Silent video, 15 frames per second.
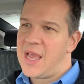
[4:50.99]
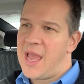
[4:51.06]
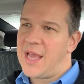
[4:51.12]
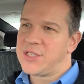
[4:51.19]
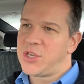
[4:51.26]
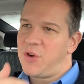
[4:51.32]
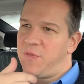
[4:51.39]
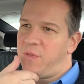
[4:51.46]

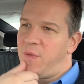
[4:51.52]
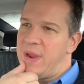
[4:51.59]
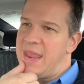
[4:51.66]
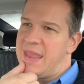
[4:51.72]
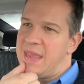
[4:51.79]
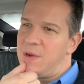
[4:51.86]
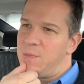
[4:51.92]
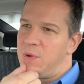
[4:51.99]
And so if we
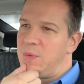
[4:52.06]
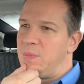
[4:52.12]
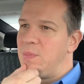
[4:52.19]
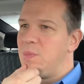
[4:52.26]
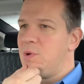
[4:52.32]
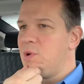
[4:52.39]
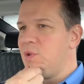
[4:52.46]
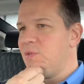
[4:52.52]
can
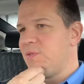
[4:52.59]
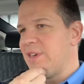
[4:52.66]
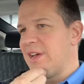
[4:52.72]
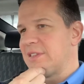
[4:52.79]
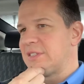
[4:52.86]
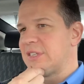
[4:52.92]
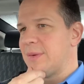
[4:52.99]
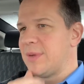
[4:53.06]
remove
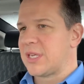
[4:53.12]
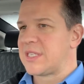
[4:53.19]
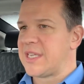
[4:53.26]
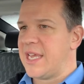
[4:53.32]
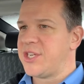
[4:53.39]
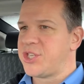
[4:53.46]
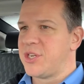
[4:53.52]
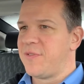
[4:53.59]
that
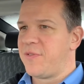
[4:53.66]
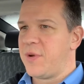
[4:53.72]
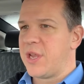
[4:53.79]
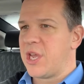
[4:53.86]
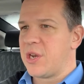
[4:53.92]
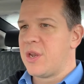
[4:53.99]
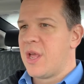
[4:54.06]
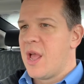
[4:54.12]
subluxation, if we
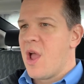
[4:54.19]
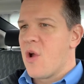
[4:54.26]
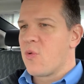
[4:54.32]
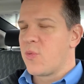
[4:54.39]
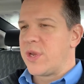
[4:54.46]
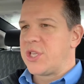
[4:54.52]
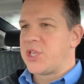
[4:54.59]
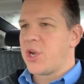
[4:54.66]
can
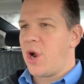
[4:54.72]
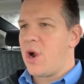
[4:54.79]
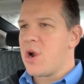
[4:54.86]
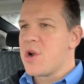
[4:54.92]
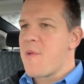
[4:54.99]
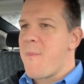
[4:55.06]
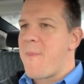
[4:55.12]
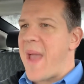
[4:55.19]

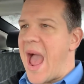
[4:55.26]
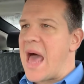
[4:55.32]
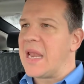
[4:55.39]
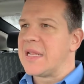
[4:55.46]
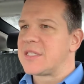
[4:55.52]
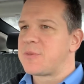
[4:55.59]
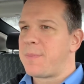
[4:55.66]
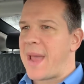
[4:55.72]
return
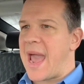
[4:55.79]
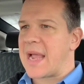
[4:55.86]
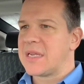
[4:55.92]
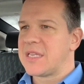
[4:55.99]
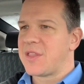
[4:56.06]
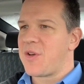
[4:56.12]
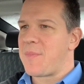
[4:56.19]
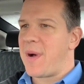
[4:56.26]
balance back
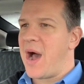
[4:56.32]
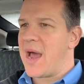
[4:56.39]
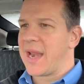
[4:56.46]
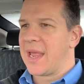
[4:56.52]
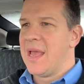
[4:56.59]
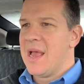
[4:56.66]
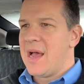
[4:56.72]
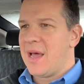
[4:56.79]
to the
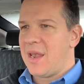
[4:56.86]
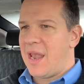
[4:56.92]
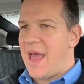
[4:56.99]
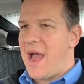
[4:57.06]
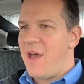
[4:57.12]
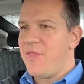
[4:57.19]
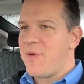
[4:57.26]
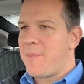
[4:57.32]
body,
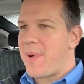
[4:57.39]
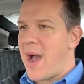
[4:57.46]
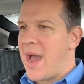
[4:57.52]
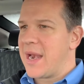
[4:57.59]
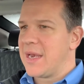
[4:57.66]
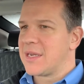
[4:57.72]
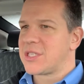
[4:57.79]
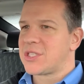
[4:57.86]
allow the
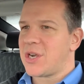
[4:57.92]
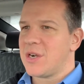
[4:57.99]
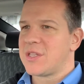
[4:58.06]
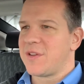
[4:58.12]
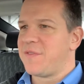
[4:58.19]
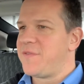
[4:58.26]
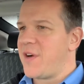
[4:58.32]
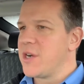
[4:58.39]
body to start
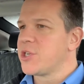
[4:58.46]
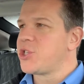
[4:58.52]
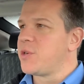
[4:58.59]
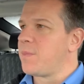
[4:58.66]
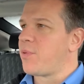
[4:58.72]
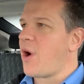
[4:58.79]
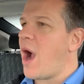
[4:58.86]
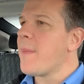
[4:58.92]
to
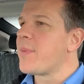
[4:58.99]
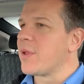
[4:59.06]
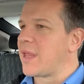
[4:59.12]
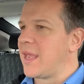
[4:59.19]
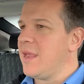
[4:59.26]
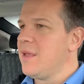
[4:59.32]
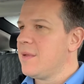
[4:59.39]
function properly,